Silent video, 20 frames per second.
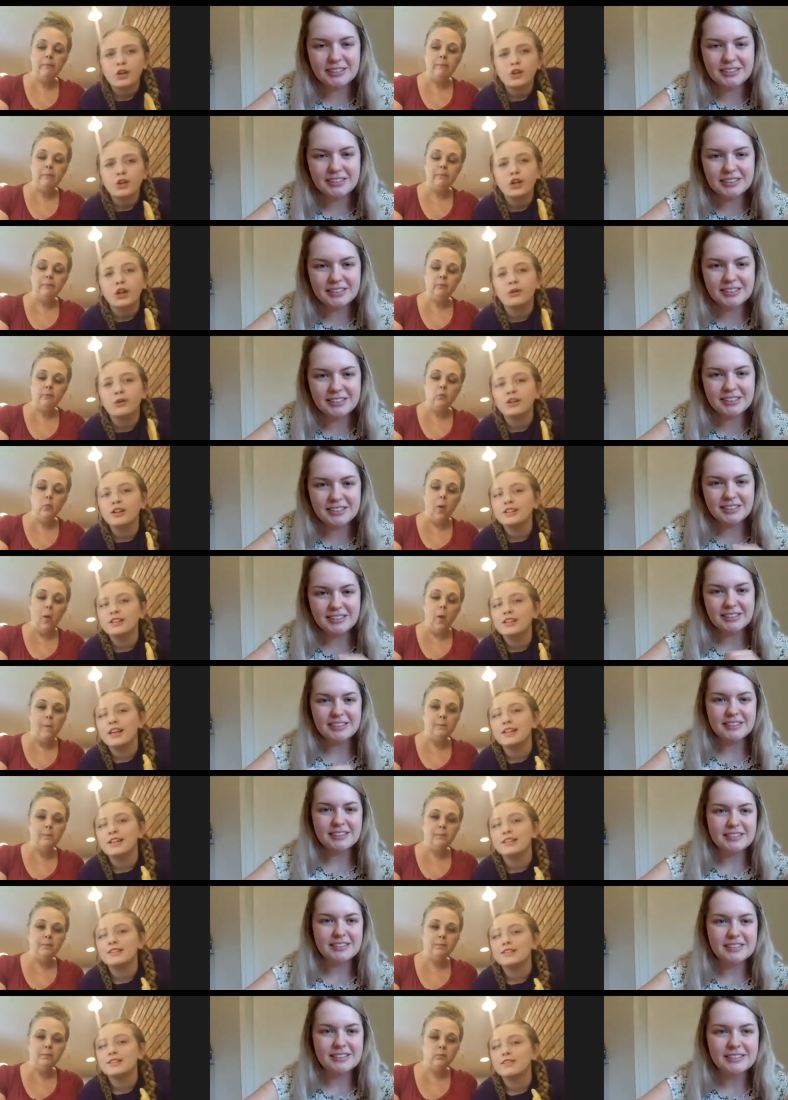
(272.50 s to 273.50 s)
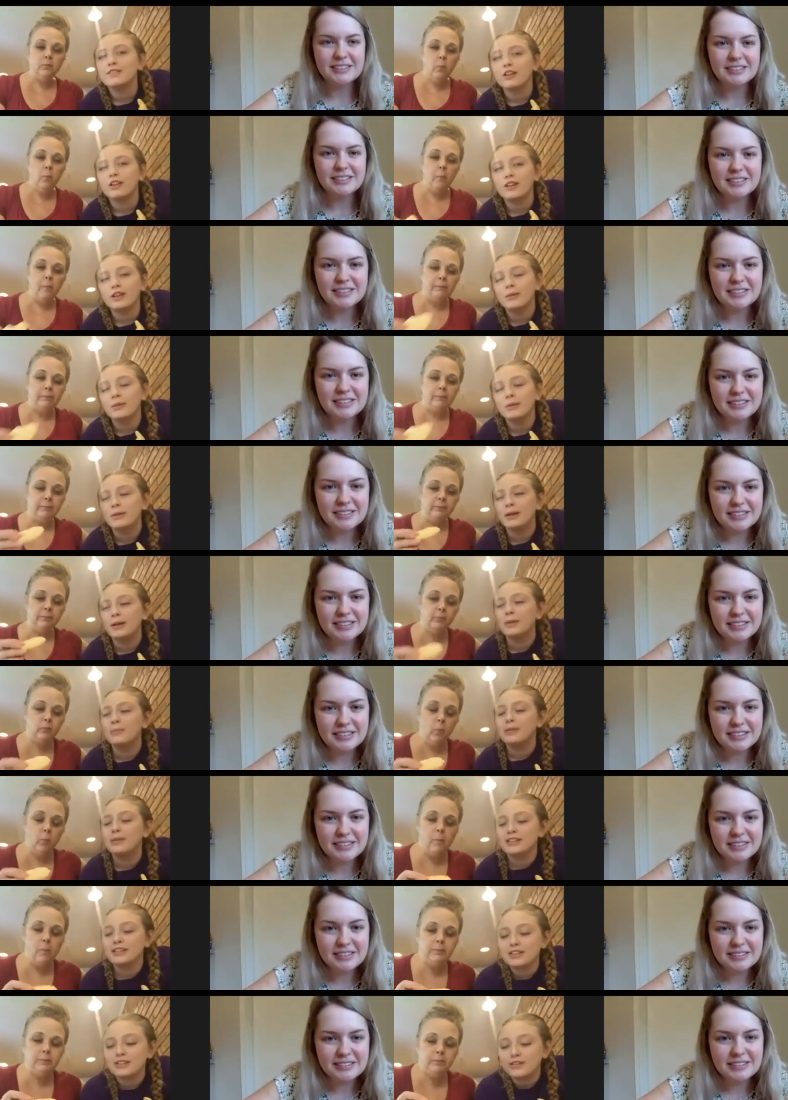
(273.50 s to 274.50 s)
Speaker 1: only taste the lemon,
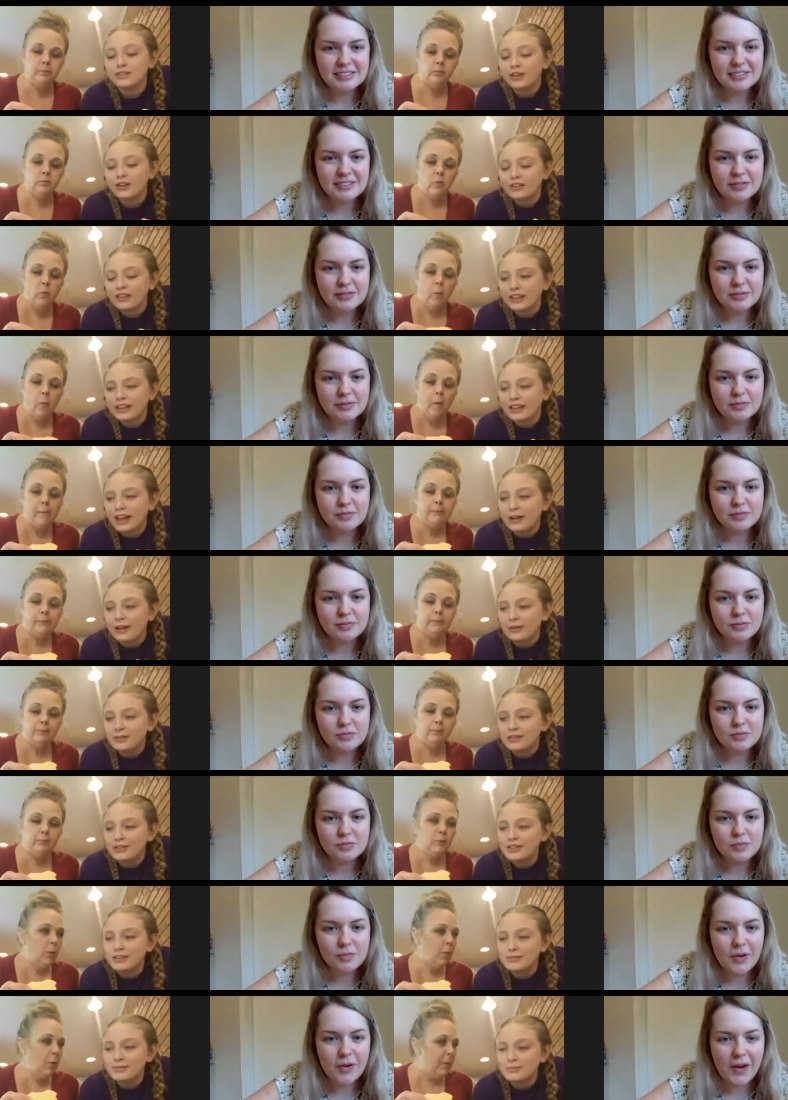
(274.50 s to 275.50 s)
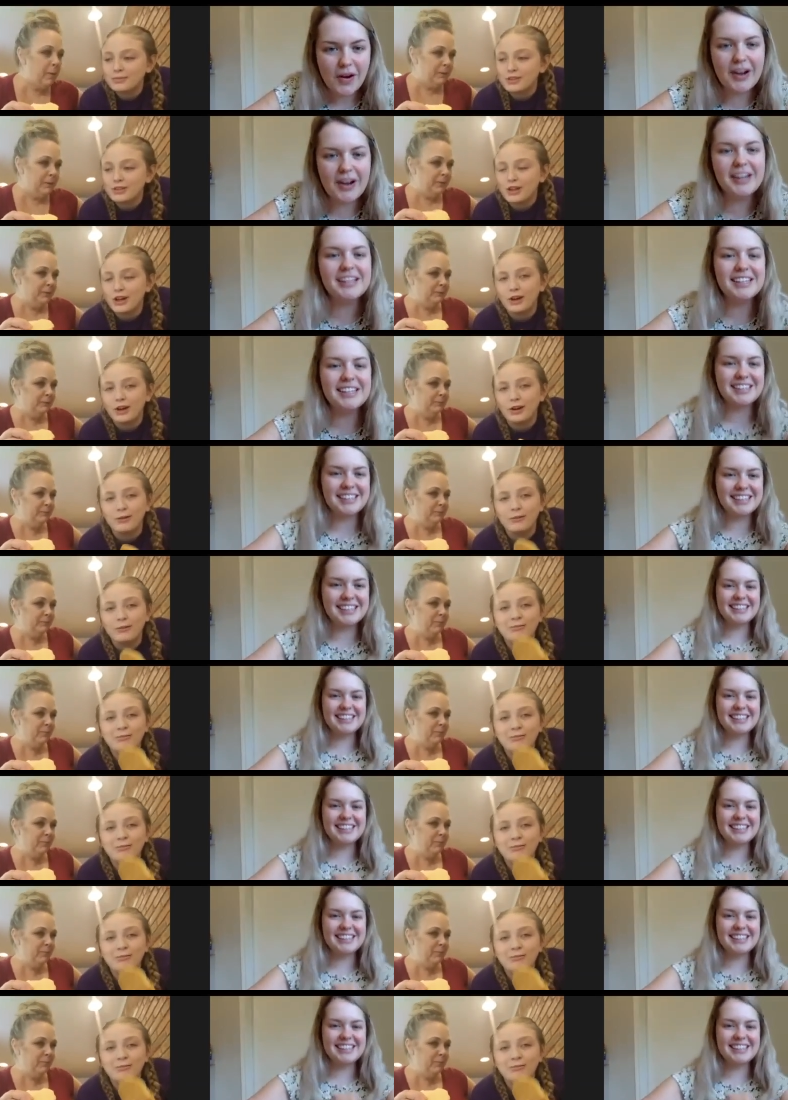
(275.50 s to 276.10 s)
but it's the thought that counts. So.